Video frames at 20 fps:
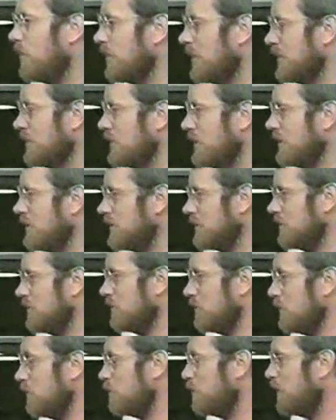organization
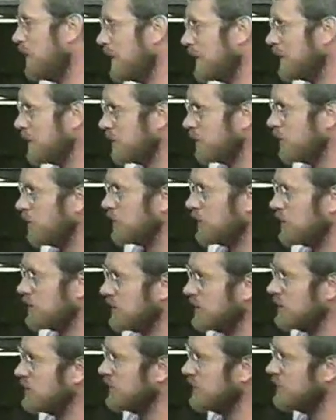or are you planning an
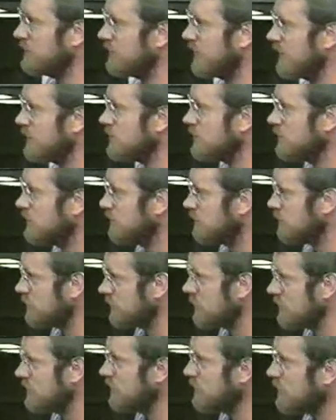organization international
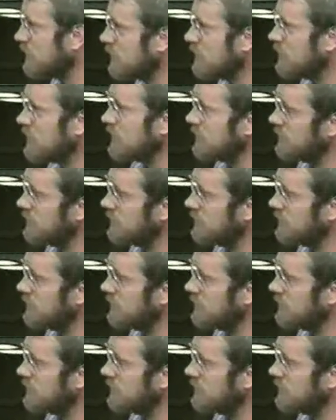or?